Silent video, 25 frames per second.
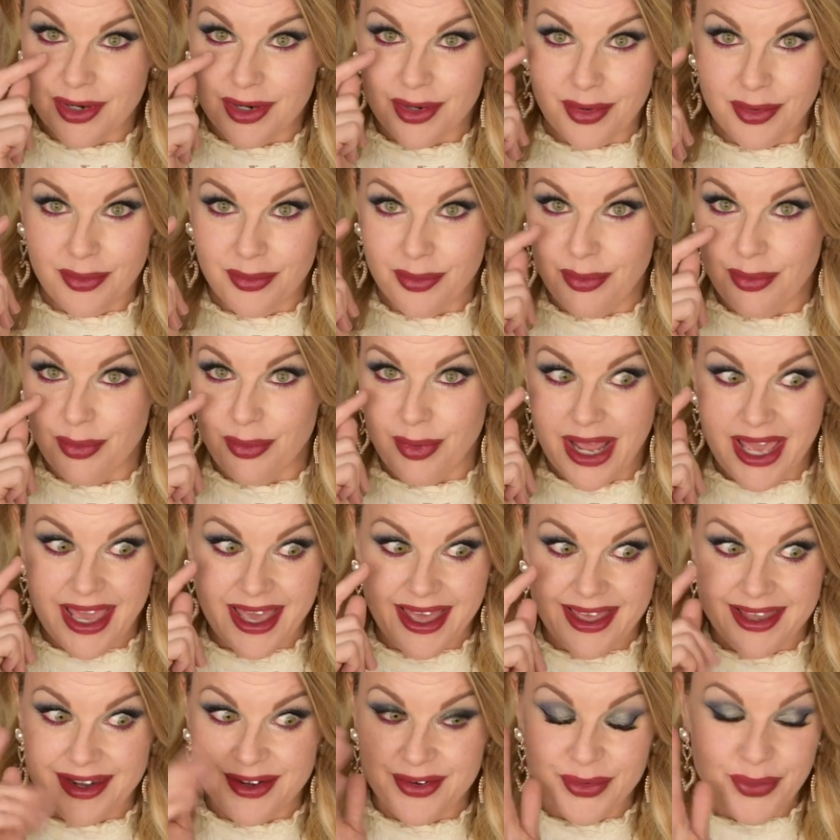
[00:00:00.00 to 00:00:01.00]

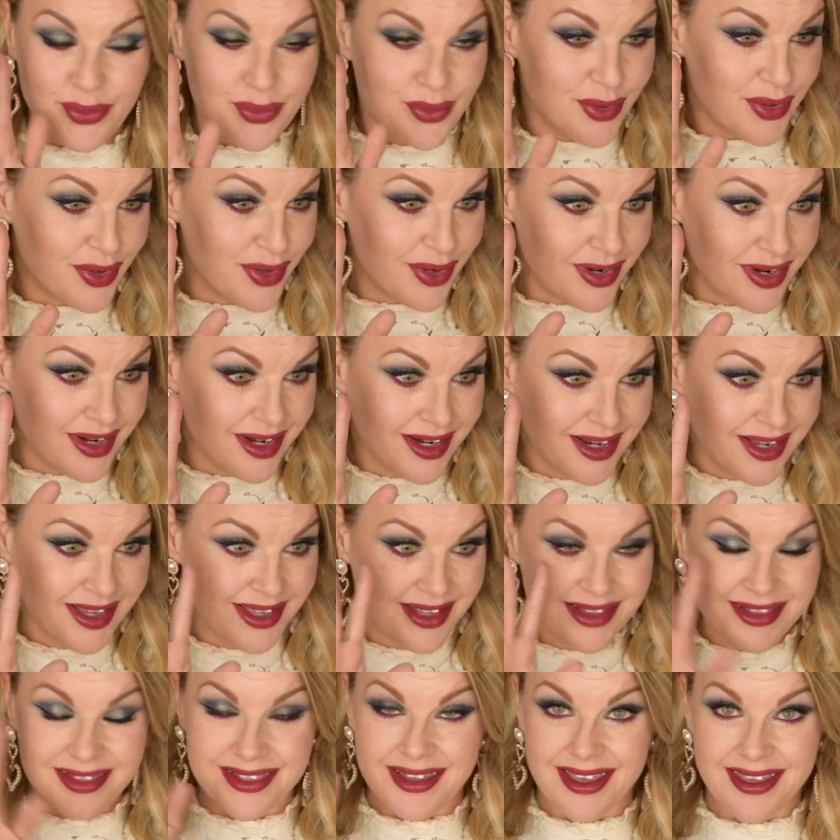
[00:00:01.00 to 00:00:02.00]
red, or
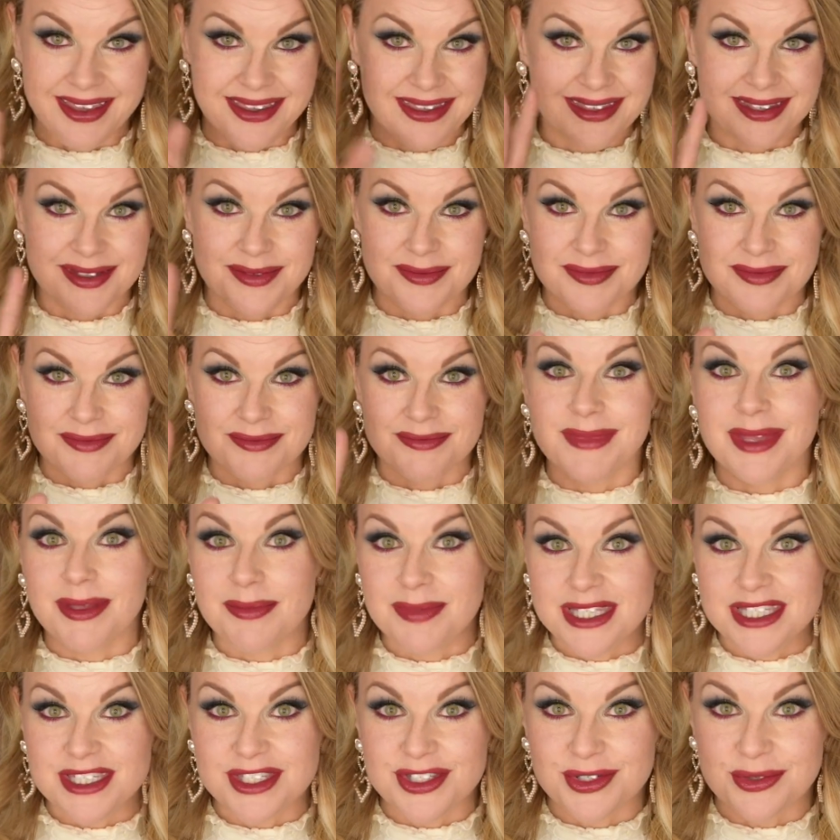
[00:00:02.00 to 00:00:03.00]
like
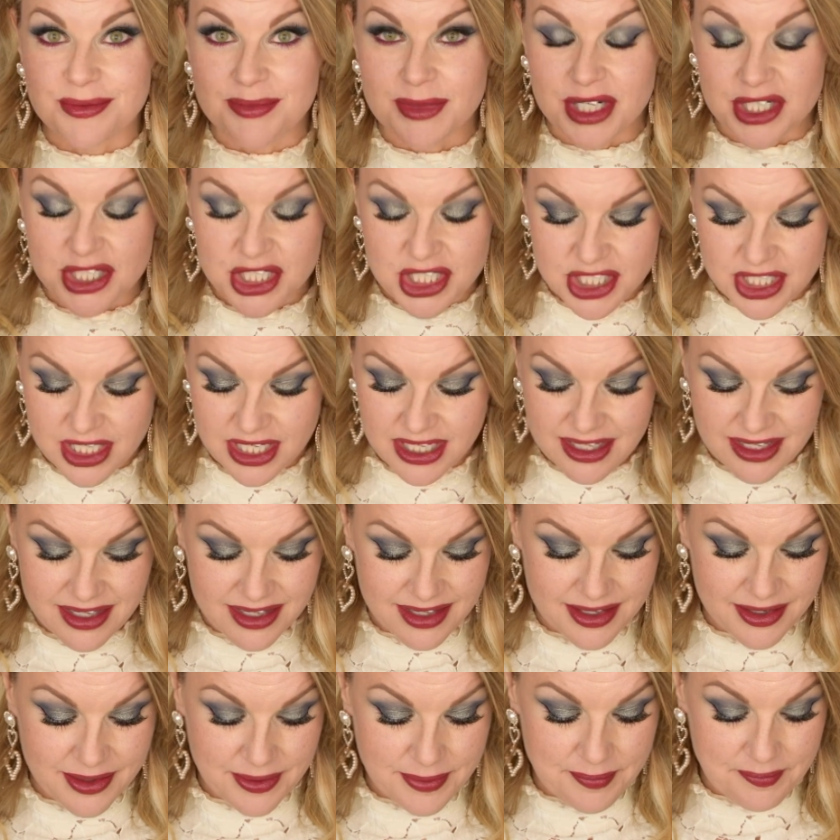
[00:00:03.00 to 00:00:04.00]
maybe it's too much
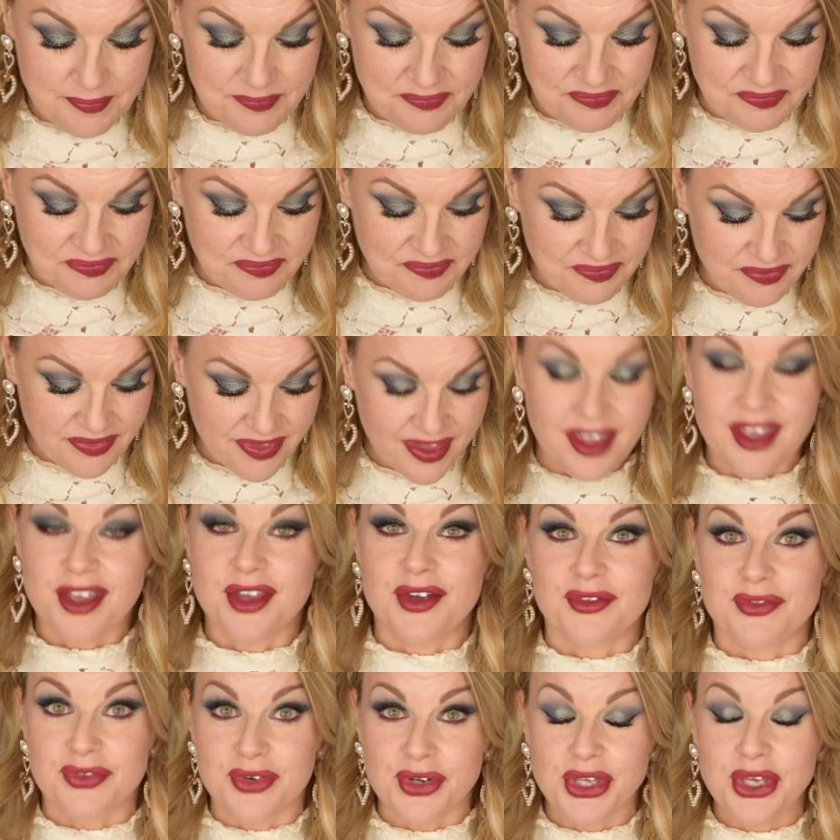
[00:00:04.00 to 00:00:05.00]

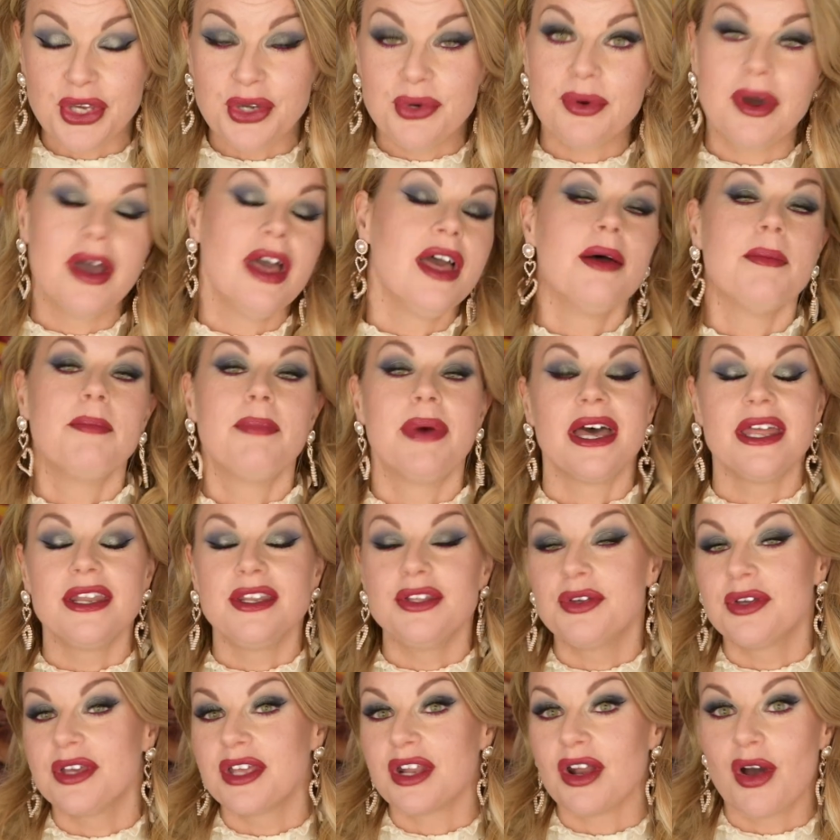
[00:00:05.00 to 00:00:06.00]
for you,
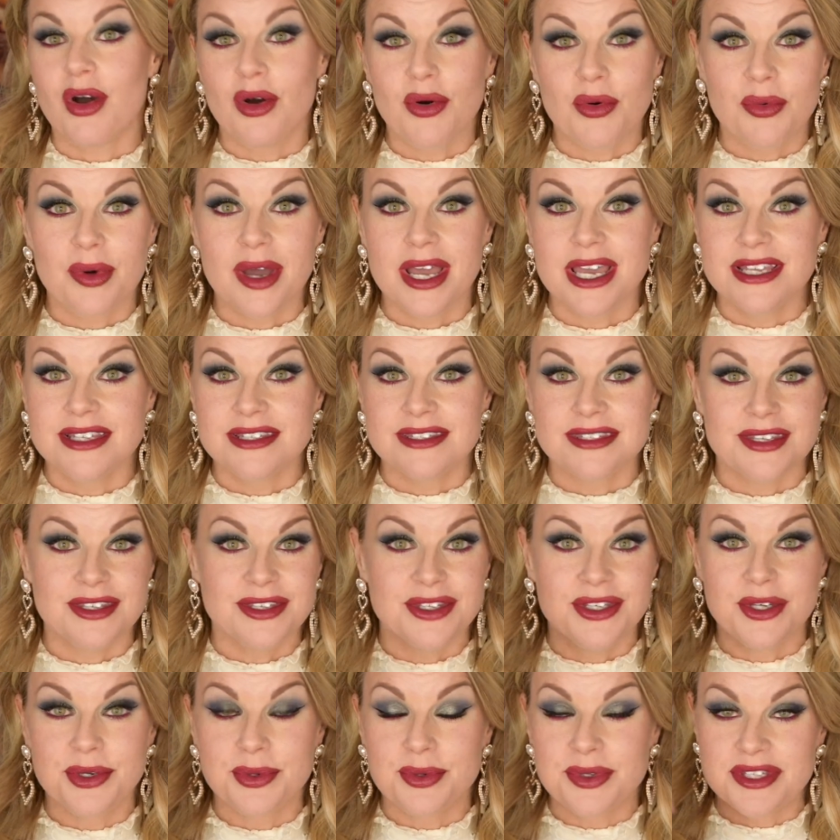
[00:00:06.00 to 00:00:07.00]
but you can always
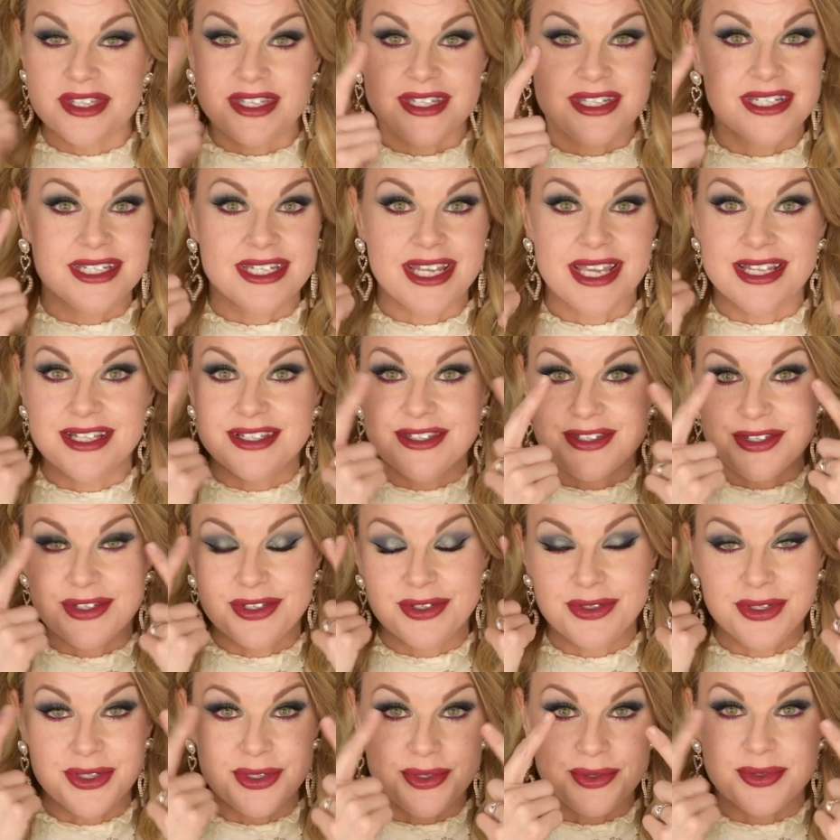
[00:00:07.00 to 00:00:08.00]
use the shades you
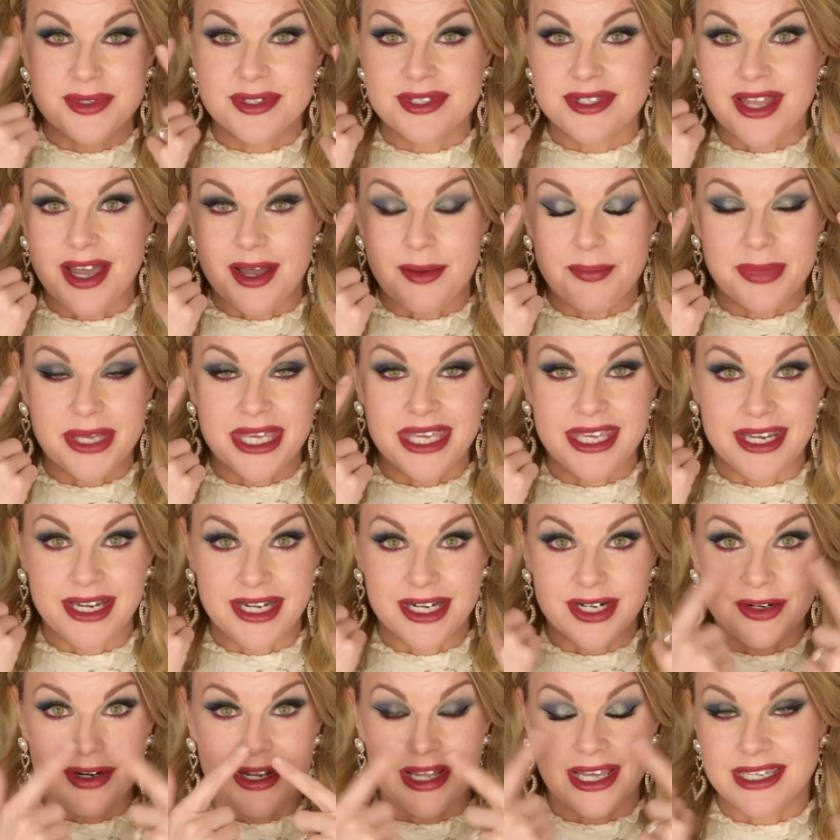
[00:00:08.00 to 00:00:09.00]
used up
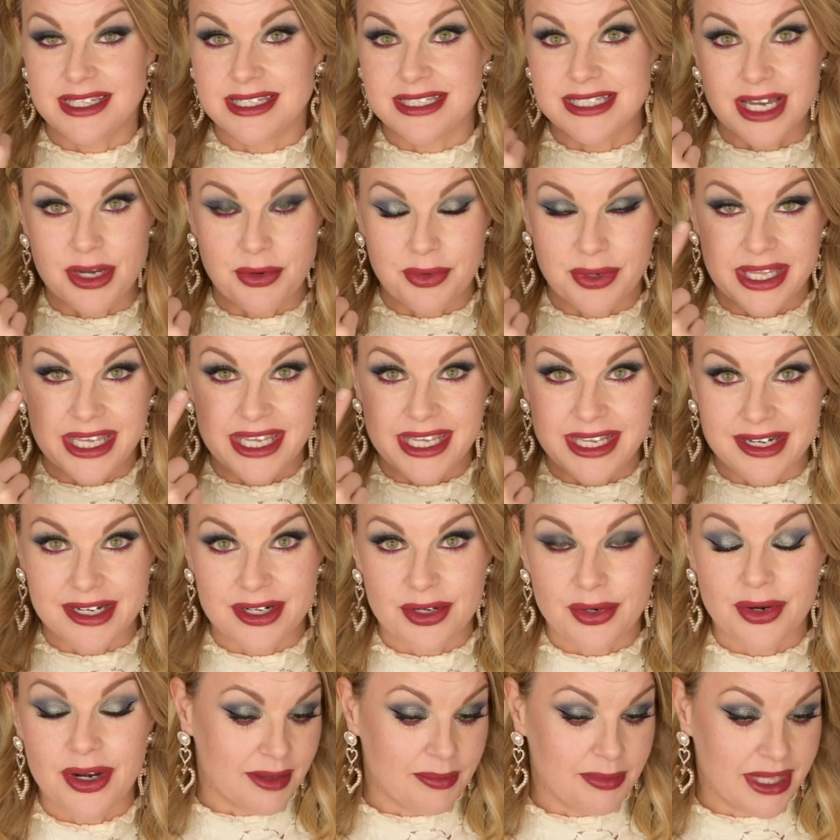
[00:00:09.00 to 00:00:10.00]
here, like down
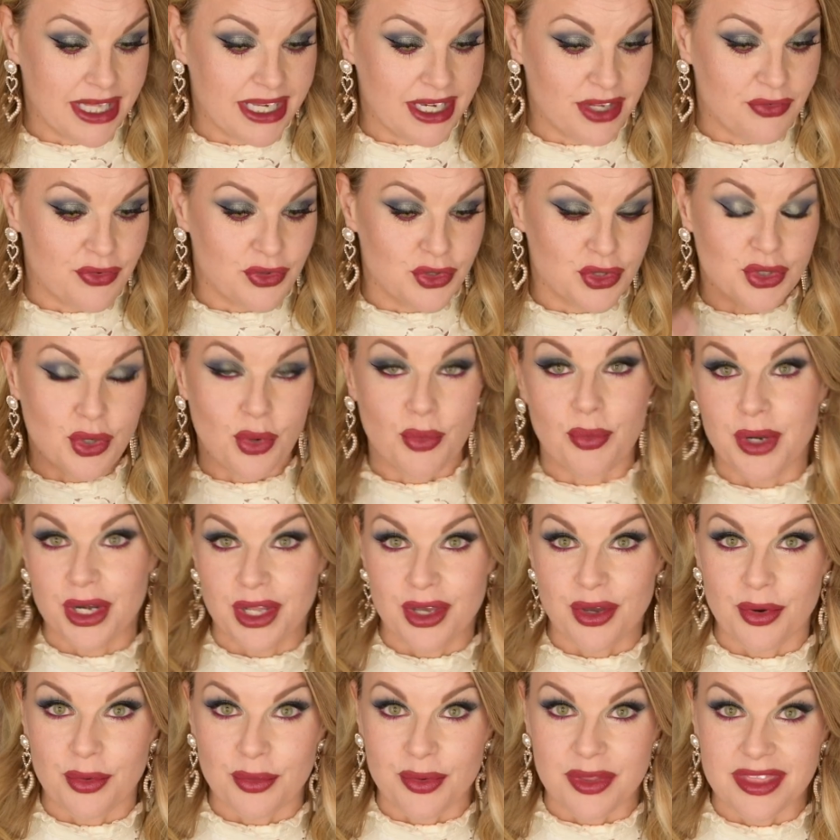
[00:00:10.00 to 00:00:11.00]
here. I mean, if you don't want
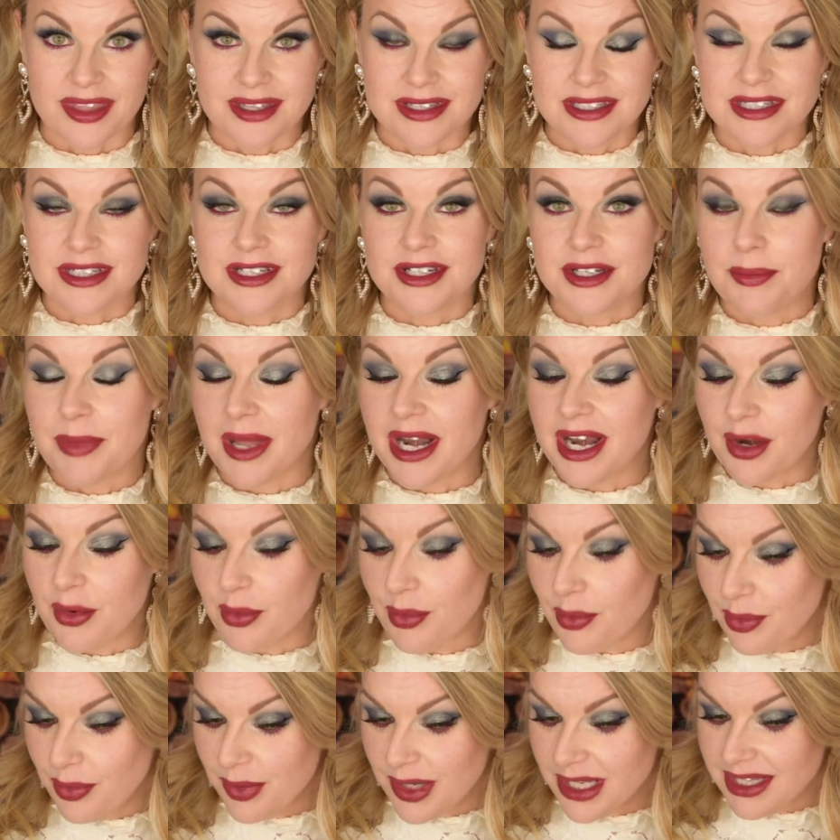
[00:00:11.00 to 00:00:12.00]
to go with this look, but I
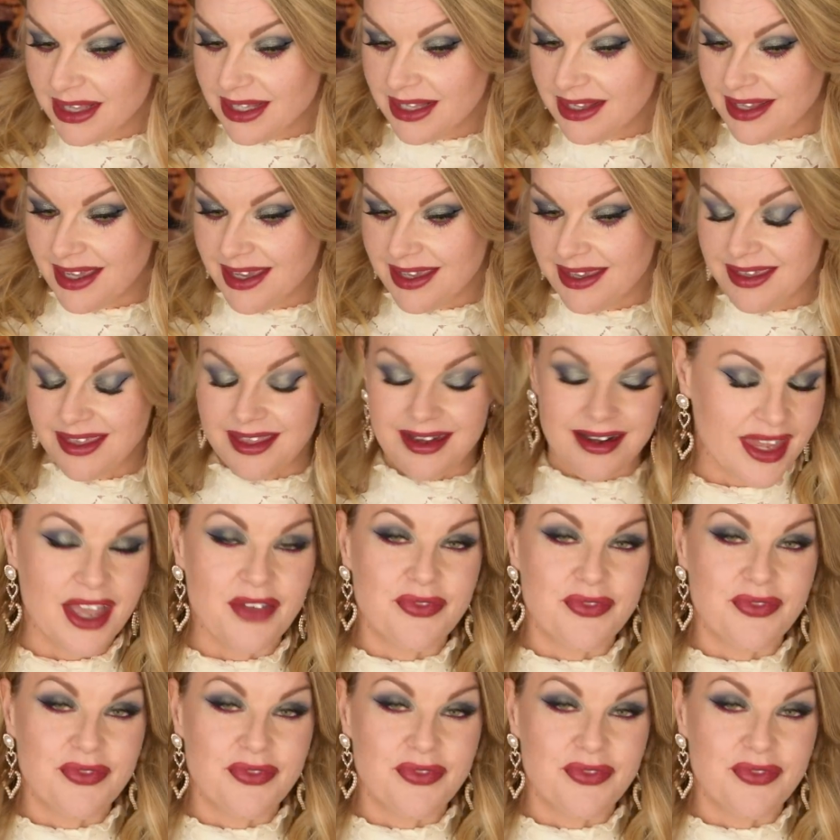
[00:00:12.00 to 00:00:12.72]
really like it.